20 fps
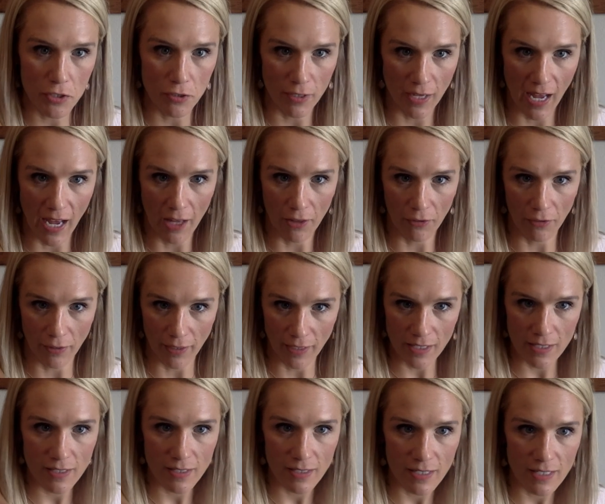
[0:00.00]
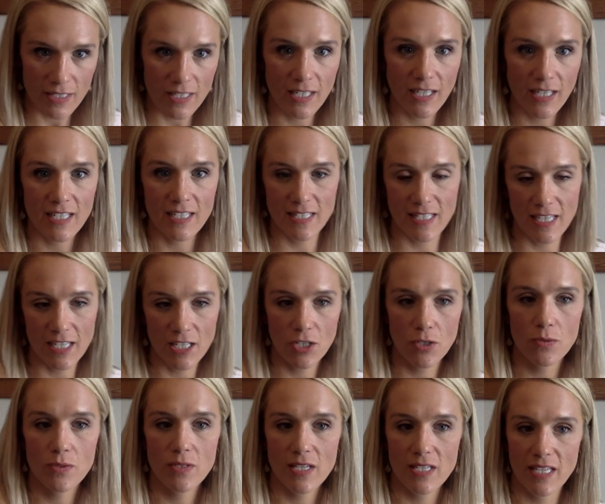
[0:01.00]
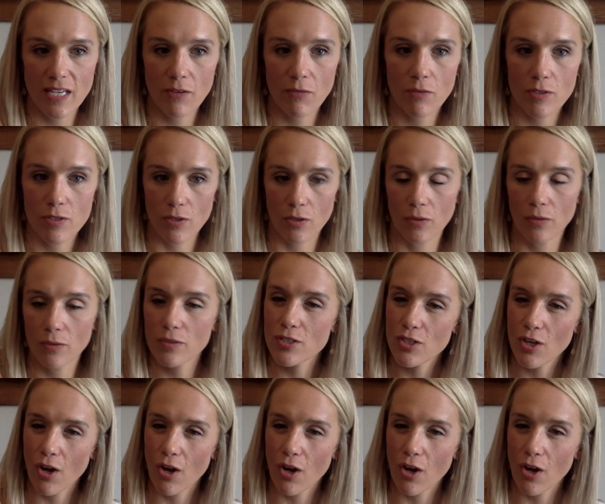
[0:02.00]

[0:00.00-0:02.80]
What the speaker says: your calories to continue to see results.